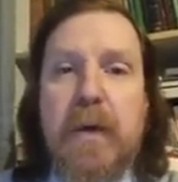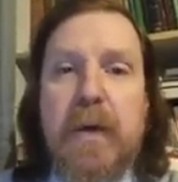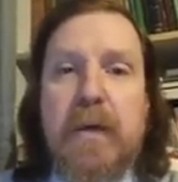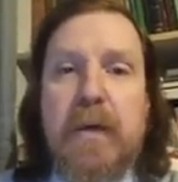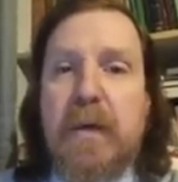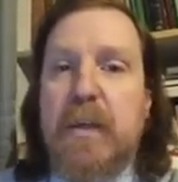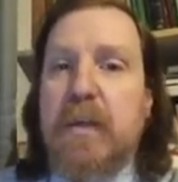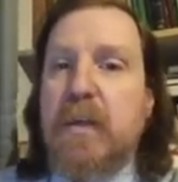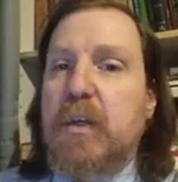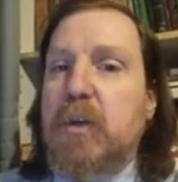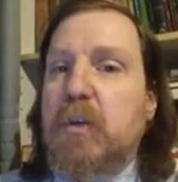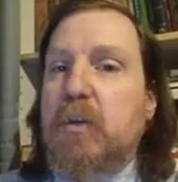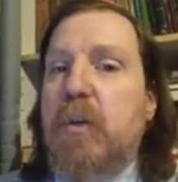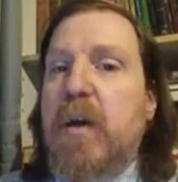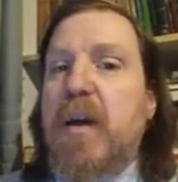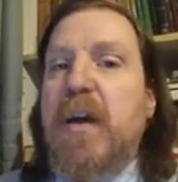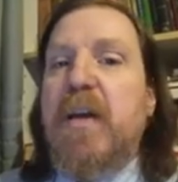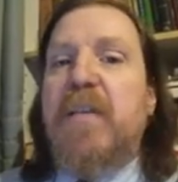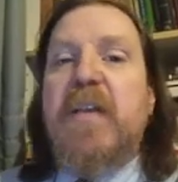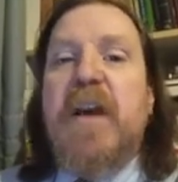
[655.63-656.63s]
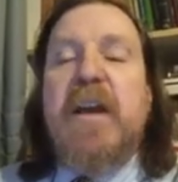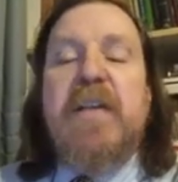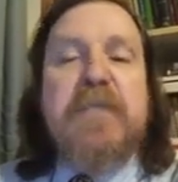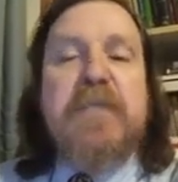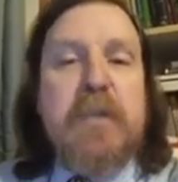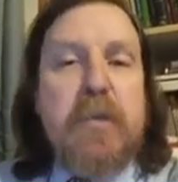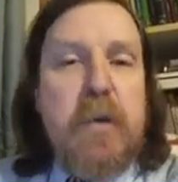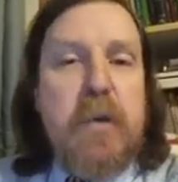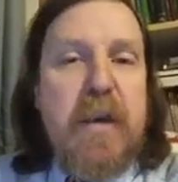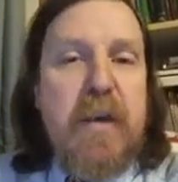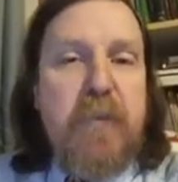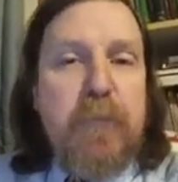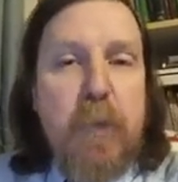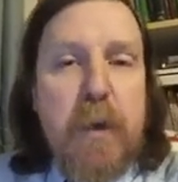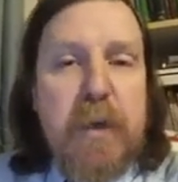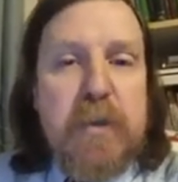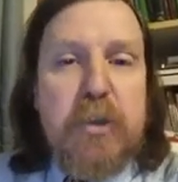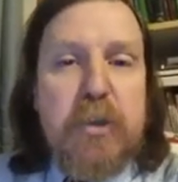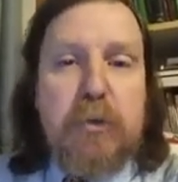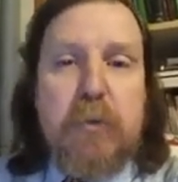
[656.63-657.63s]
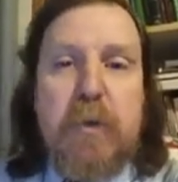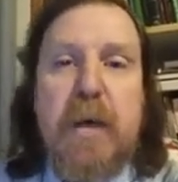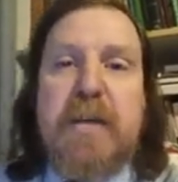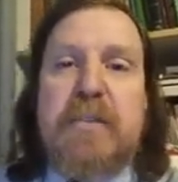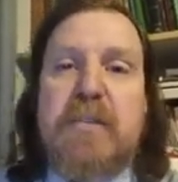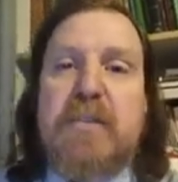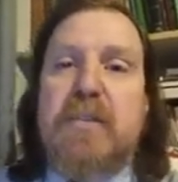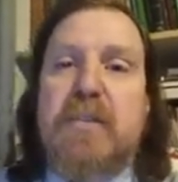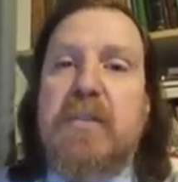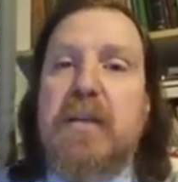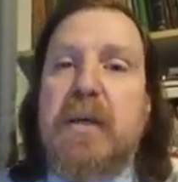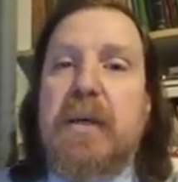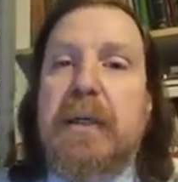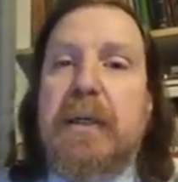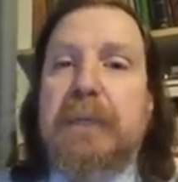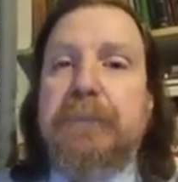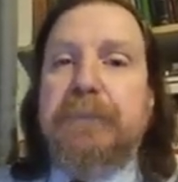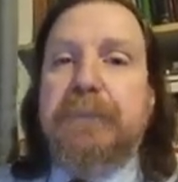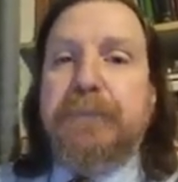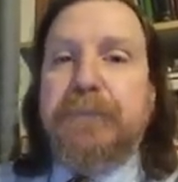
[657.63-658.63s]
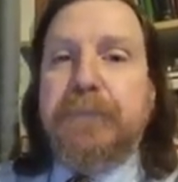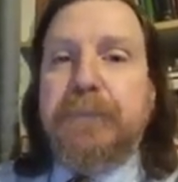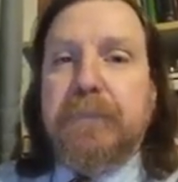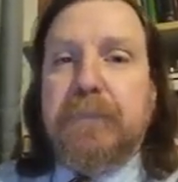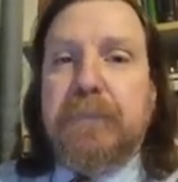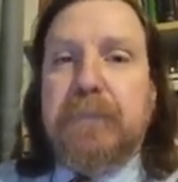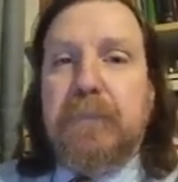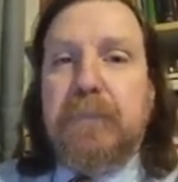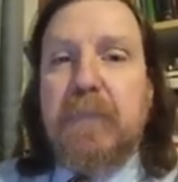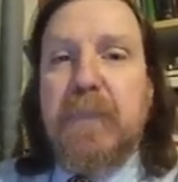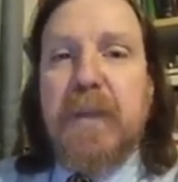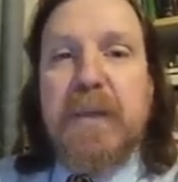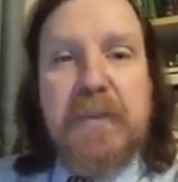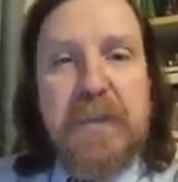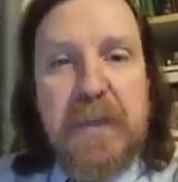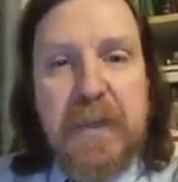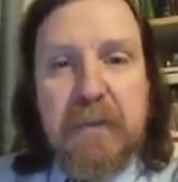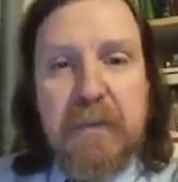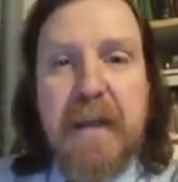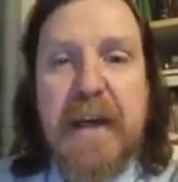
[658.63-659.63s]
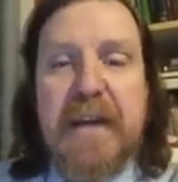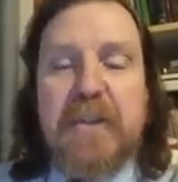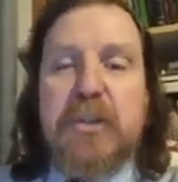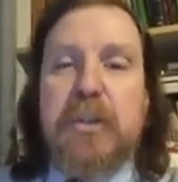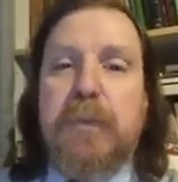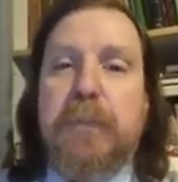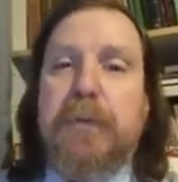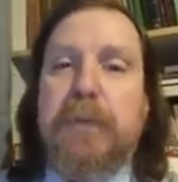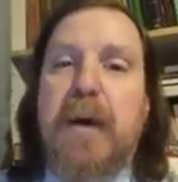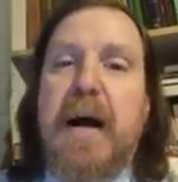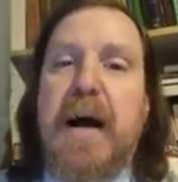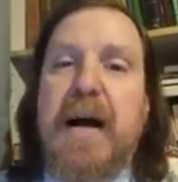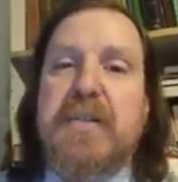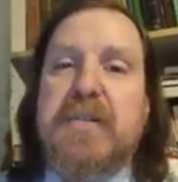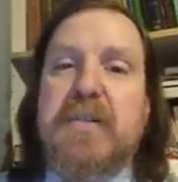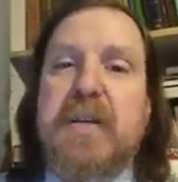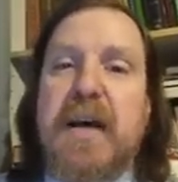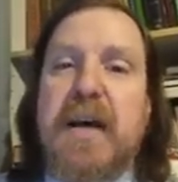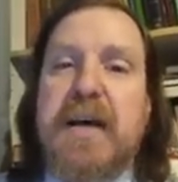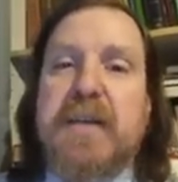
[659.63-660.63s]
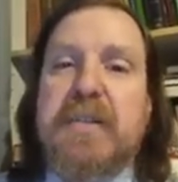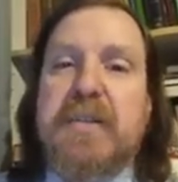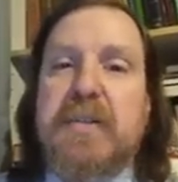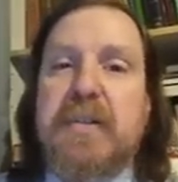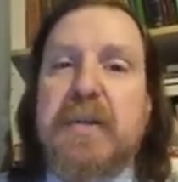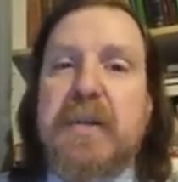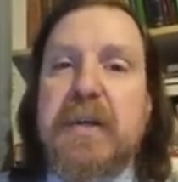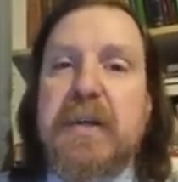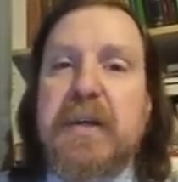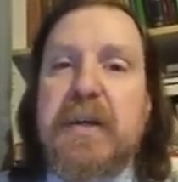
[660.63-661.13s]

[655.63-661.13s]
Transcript: If one trusts the election process,